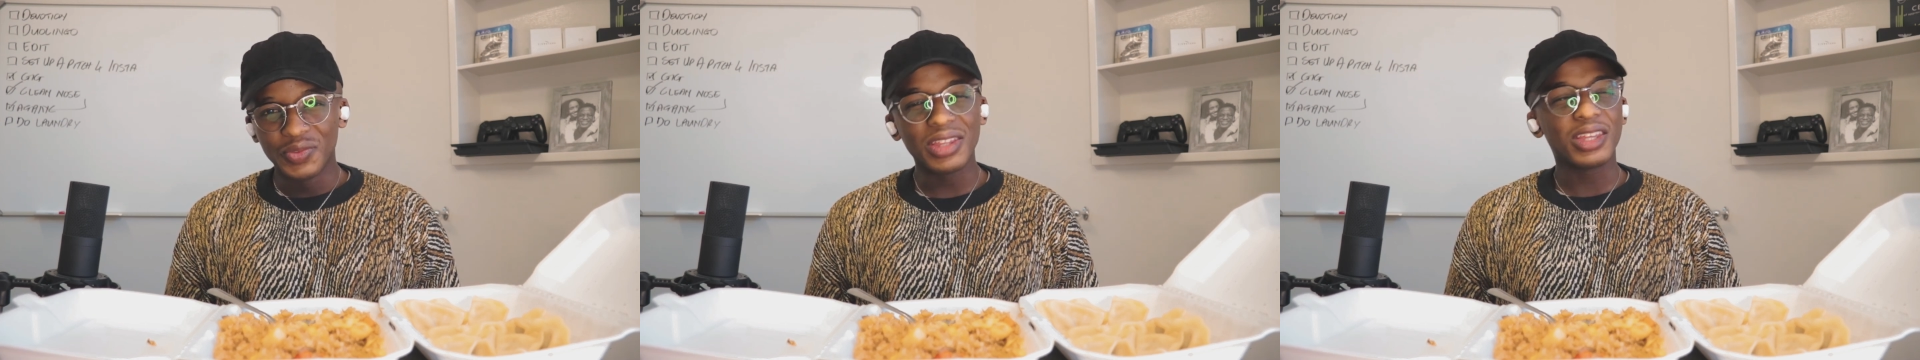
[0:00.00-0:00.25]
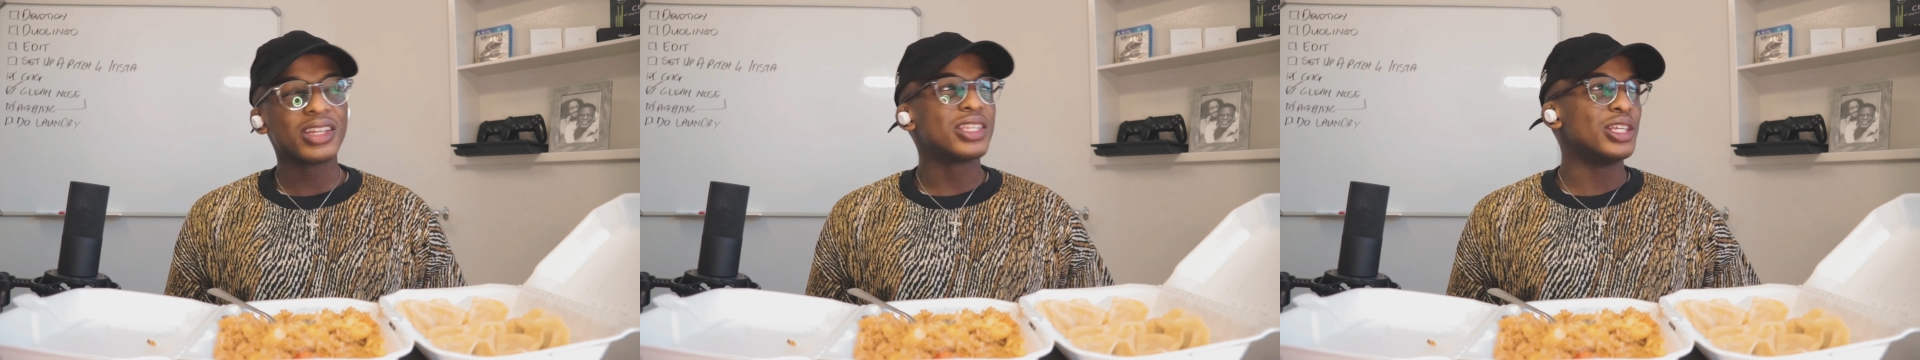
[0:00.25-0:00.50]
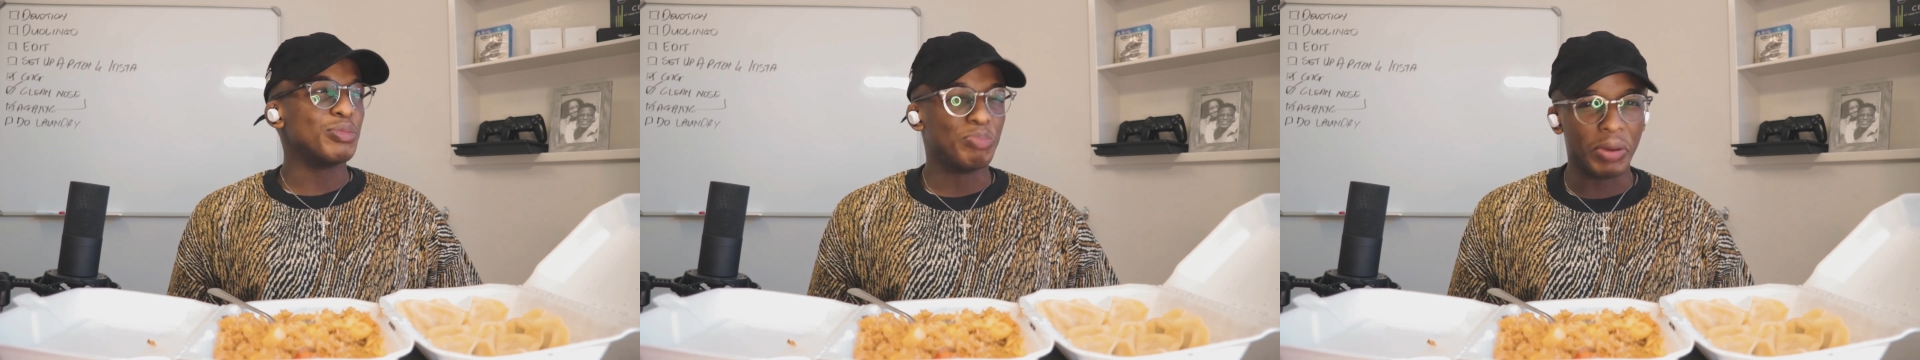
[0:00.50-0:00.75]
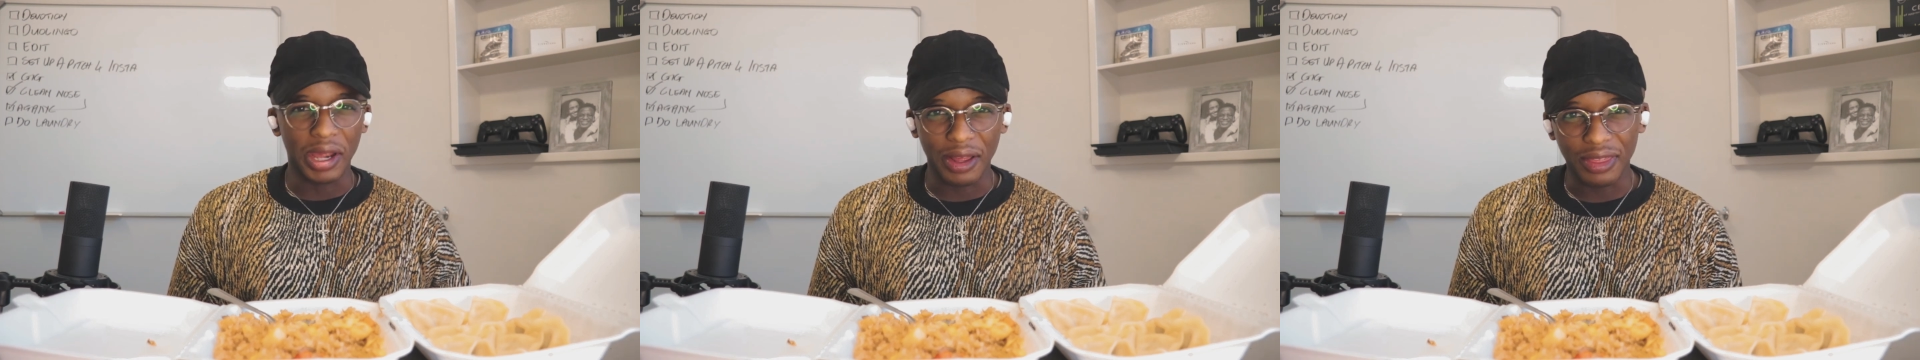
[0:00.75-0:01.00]
He thinks he's
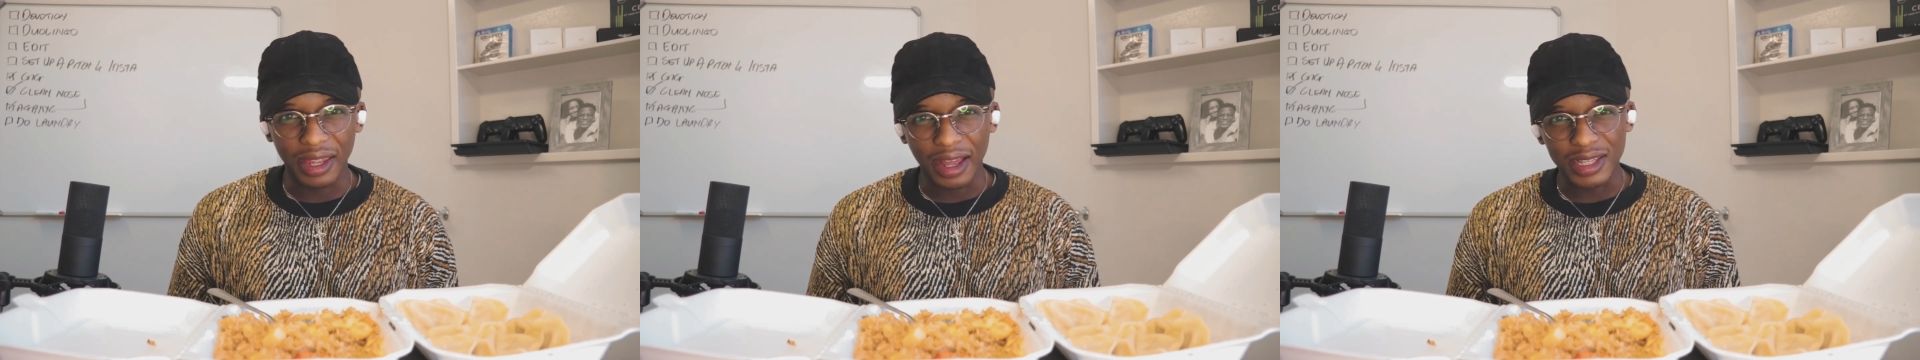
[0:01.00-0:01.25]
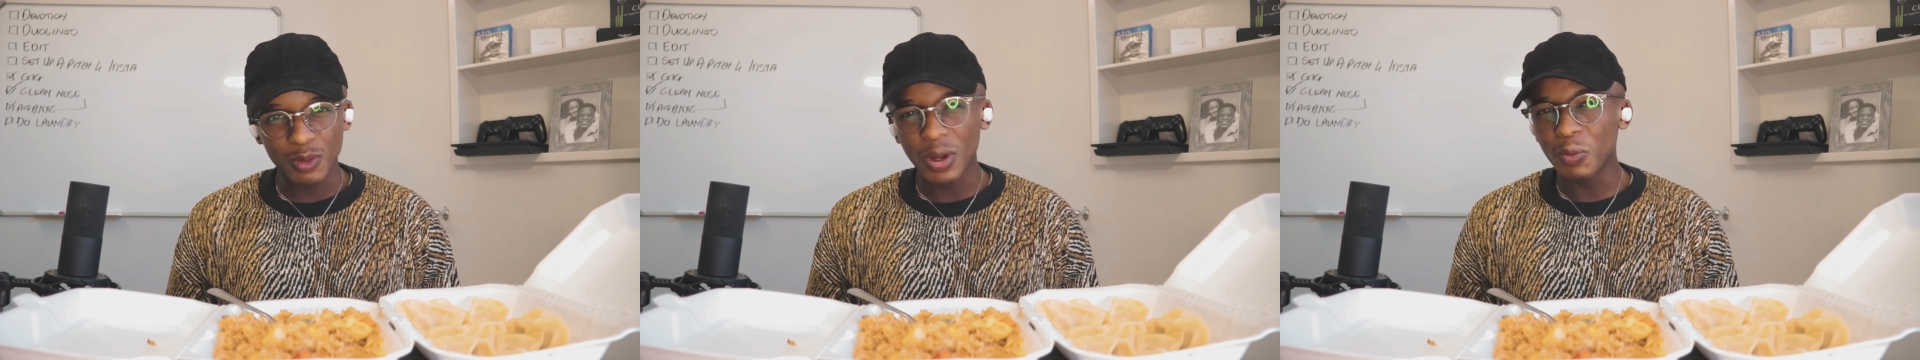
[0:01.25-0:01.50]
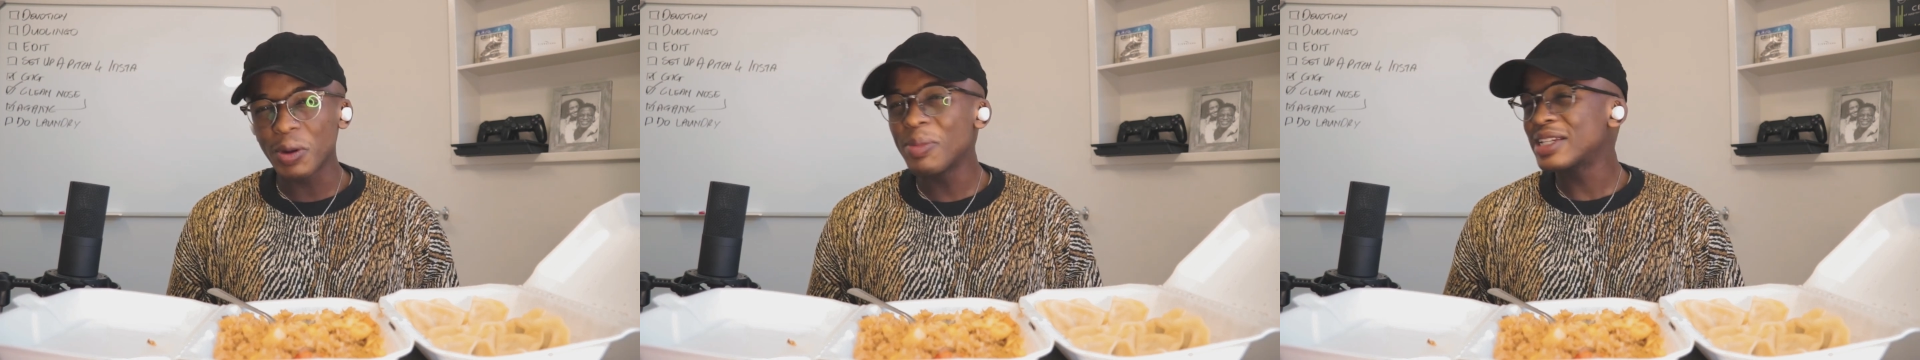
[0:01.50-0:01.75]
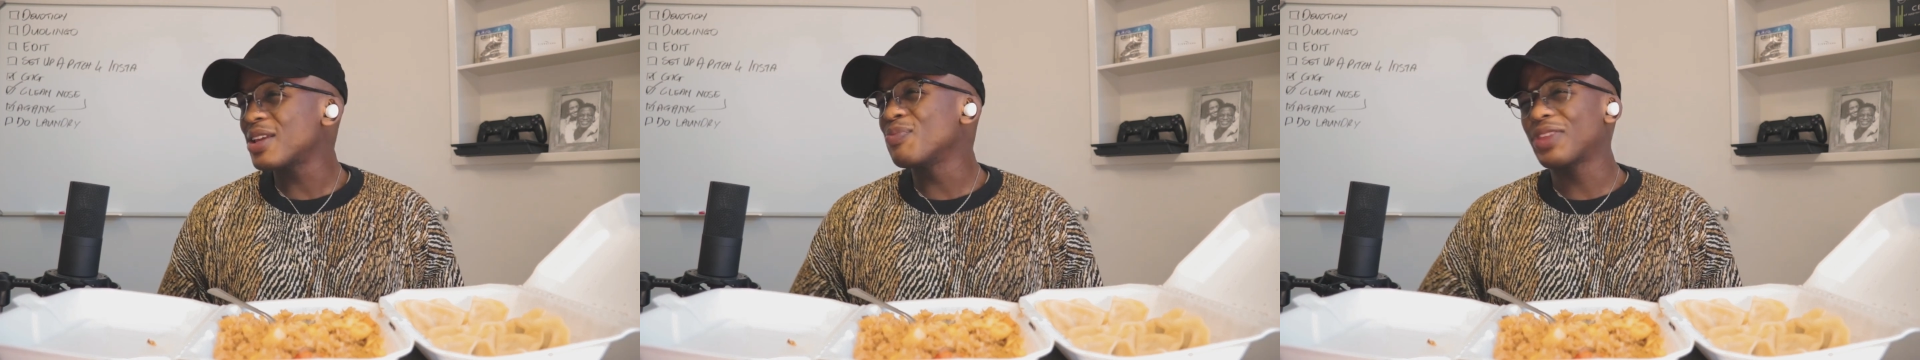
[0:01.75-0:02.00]
better than us. What
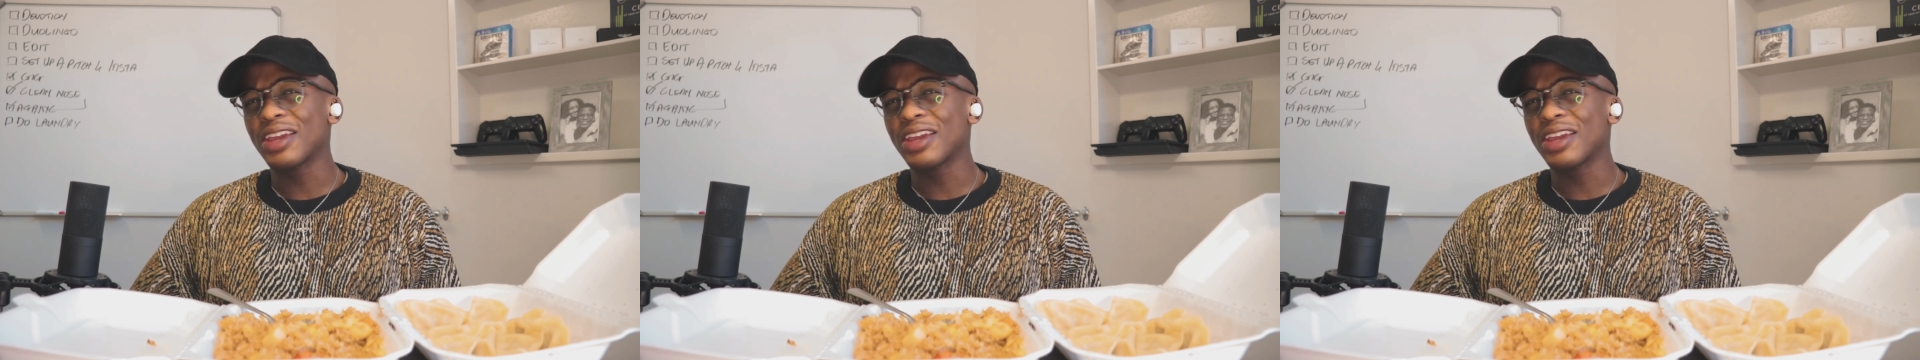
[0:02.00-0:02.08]
makes him